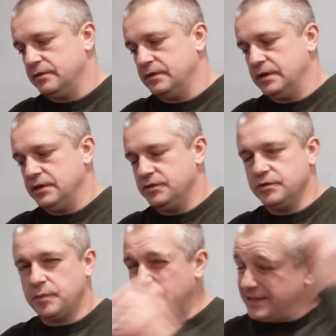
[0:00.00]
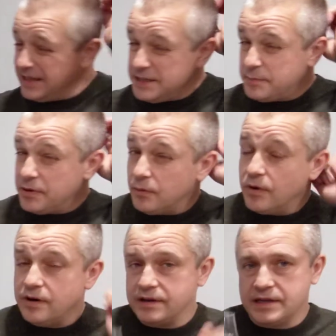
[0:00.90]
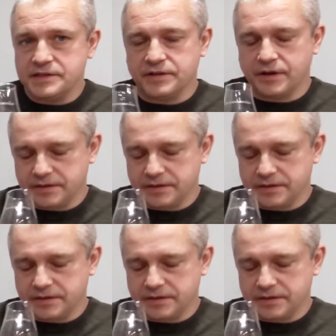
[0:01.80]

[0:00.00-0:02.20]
So there's about a teaspoon of water in this now.